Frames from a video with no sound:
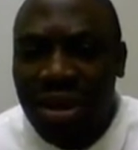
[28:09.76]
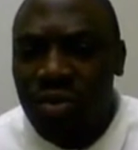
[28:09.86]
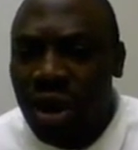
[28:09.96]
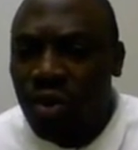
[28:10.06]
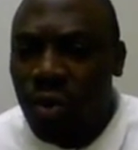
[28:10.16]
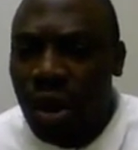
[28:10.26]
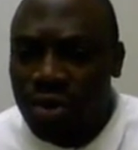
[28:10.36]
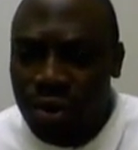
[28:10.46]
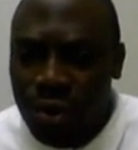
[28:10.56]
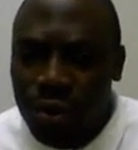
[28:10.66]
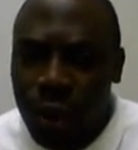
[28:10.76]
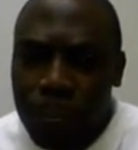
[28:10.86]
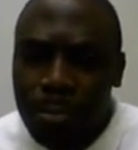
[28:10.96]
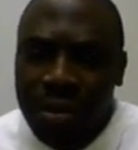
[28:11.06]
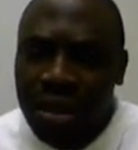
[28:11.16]
That is what you want to
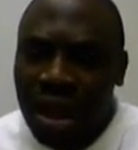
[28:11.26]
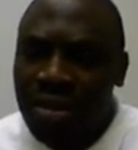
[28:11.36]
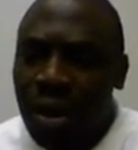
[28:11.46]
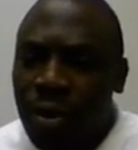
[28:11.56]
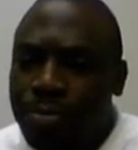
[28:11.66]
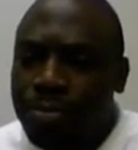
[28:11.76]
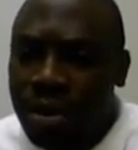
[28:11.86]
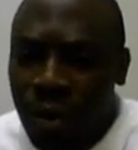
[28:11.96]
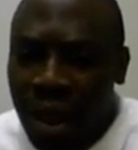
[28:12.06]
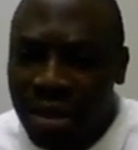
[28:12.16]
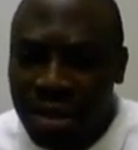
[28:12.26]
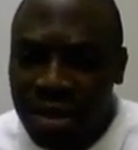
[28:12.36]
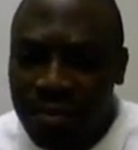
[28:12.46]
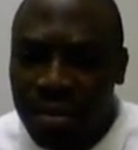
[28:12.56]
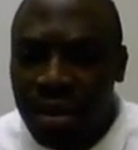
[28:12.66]
do. That is how you build
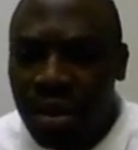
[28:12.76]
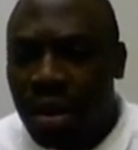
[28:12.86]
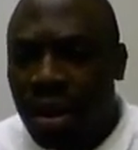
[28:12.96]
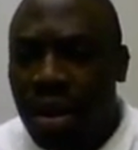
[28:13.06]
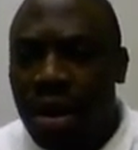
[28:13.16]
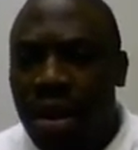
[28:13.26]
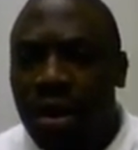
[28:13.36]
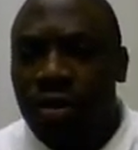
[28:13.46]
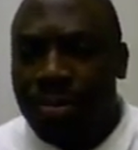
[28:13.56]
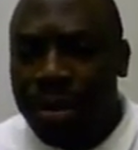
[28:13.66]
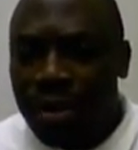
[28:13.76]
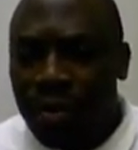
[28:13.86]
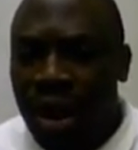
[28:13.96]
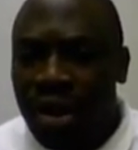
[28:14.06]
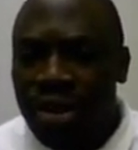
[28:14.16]
wealth. To
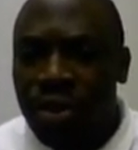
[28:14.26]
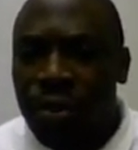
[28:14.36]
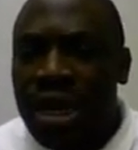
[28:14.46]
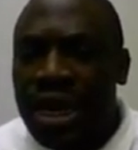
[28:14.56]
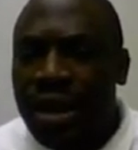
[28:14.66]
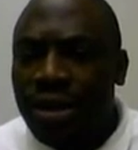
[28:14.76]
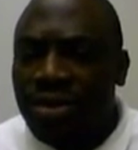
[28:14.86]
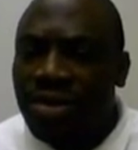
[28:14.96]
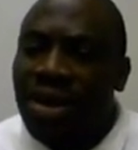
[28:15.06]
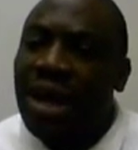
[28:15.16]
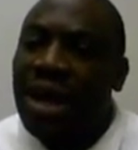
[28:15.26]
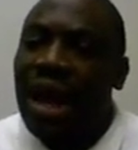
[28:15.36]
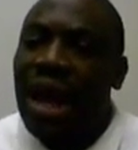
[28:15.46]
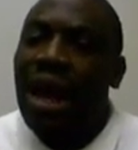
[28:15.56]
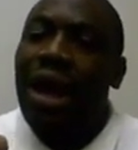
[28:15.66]
build wealth, you need to
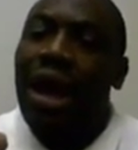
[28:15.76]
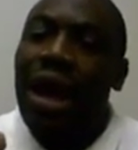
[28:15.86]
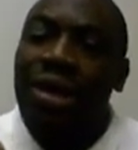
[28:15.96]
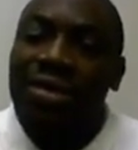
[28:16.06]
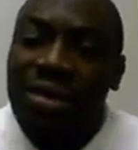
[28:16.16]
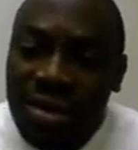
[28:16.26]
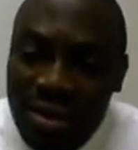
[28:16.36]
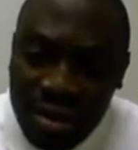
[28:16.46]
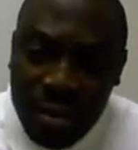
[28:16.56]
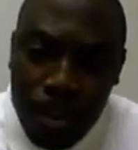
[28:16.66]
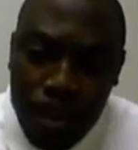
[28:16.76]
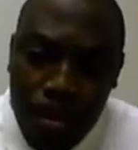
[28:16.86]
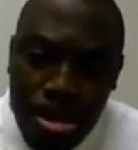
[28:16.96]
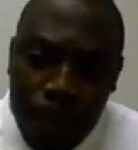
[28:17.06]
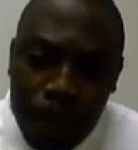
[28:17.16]
start a system
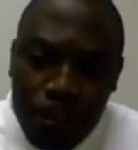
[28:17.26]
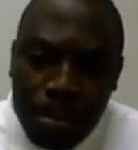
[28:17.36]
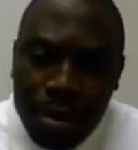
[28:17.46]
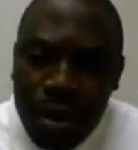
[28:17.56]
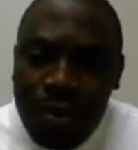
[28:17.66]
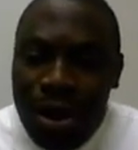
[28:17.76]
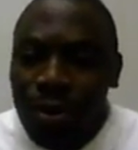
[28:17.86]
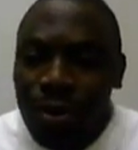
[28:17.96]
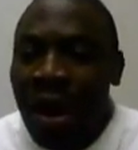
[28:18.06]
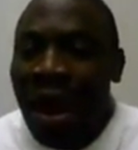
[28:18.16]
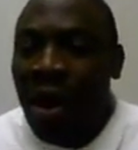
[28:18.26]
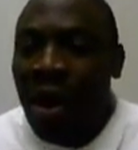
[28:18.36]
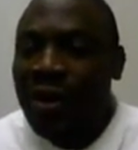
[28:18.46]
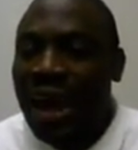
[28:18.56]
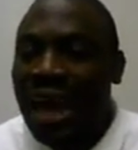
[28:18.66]
where you
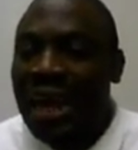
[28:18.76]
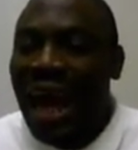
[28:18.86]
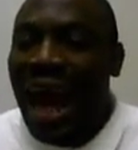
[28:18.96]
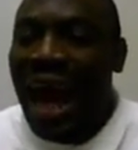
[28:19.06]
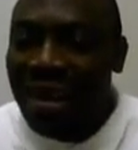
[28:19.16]
have an